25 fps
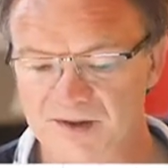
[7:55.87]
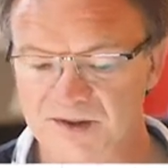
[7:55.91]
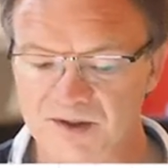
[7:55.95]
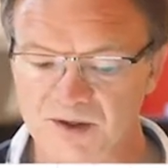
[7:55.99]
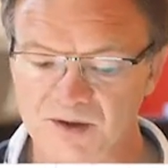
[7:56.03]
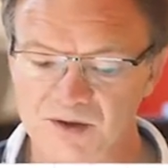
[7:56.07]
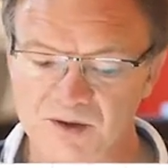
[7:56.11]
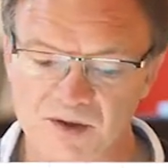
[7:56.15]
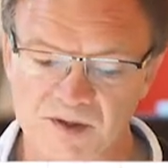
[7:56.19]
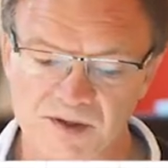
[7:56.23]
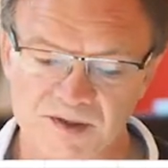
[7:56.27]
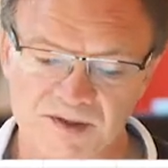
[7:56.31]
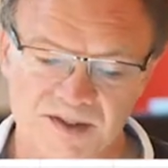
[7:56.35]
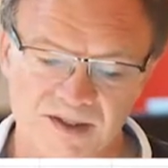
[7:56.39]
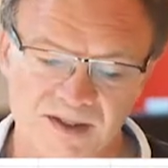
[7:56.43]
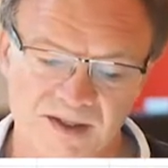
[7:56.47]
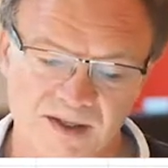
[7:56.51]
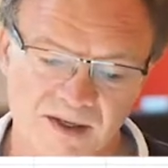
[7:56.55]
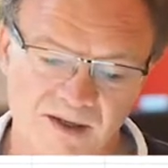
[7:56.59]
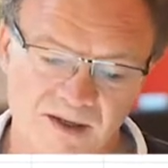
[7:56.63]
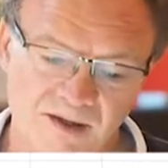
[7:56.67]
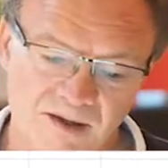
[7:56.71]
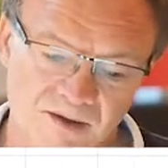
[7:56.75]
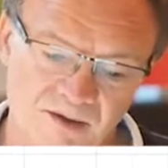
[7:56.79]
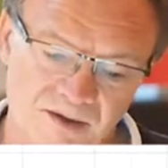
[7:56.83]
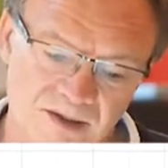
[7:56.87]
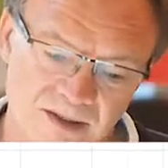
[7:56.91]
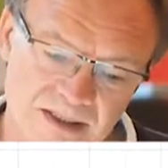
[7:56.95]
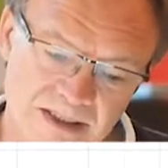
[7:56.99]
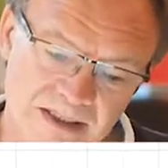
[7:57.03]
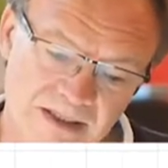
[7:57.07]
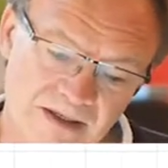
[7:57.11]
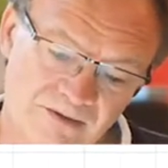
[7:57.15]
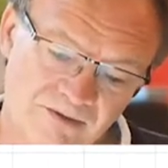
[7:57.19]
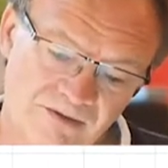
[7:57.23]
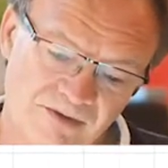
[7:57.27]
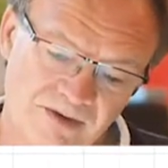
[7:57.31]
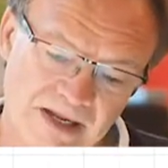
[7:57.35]
So you can see there the
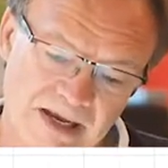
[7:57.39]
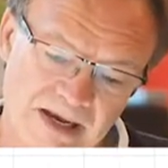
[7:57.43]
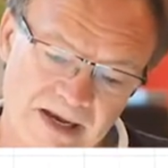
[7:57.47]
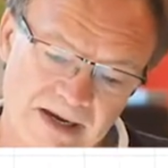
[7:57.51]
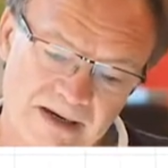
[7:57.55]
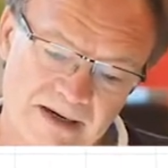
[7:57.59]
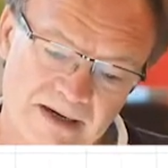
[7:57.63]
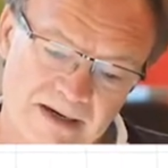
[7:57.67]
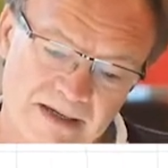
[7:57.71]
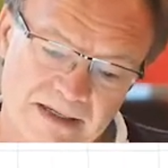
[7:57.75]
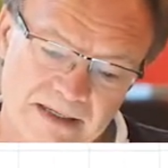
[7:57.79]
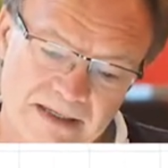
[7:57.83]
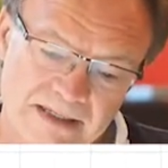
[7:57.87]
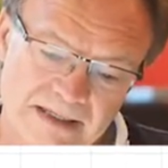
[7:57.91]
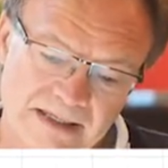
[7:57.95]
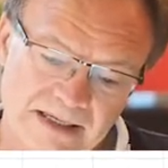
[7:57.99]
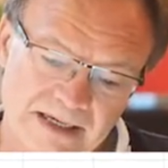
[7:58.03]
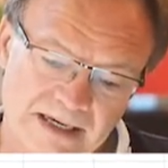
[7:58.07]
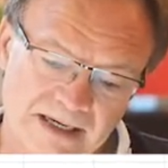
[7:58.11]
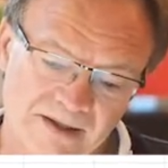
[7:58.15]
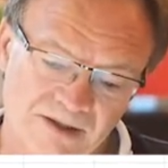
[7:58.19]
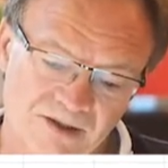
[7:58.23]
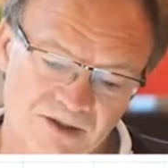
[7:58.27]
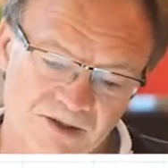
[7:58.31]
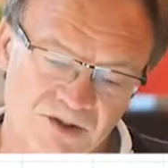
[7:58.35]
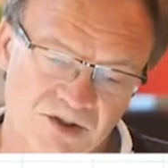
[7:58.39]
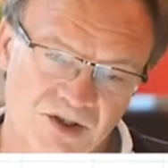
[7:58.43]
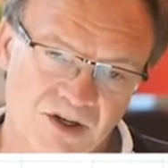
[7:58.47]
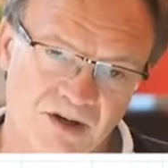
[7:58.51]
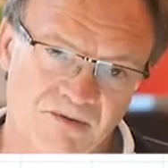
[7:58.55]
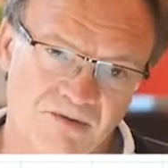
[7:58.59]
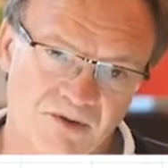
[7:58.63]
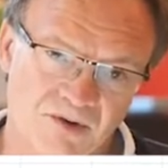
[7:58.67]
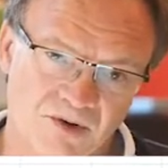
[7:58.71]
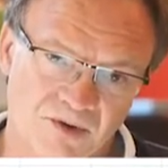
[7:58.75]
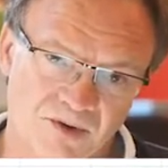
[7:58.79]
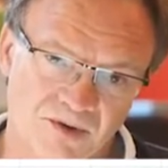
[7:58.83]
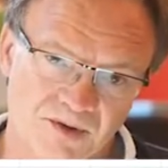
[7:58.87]
flag and the
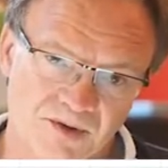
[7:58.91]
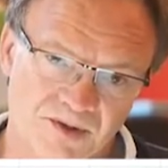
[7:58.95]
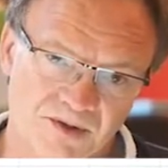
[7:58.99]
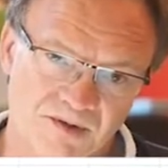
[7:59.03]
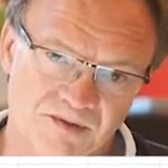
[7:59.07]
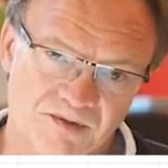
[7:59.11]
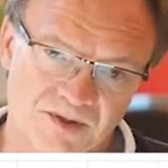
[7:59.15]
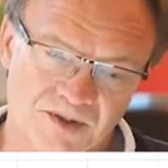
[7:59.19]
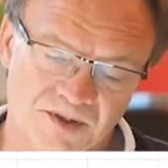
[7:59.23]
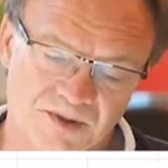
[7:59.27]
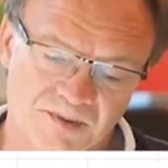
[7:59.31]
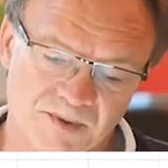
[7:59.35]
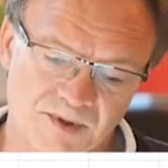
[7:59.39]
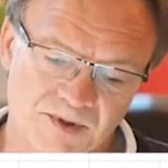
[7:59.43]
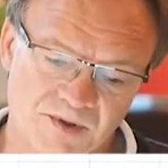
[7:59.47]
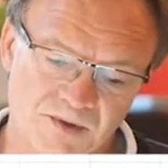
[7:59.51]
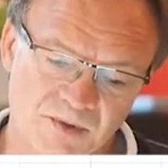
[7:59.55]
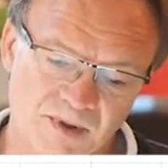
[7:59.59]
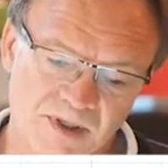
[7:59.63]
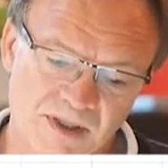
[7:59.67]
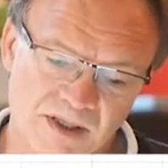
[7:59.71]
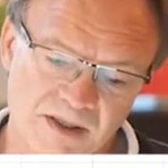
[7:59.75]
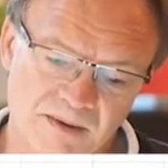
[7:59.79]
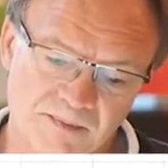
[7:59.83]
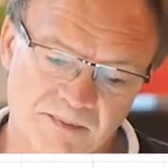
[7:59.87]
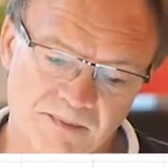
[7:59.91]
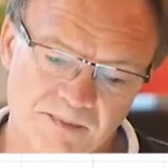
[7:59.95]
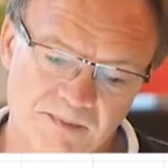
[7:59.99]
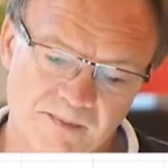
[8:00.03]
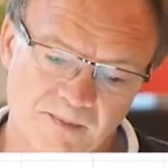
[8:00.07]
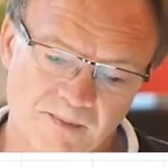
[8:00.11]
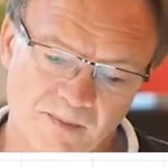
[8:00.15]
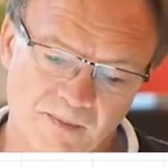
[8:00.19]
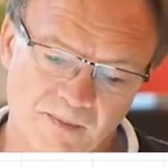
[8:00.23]
chevron, the difference between them.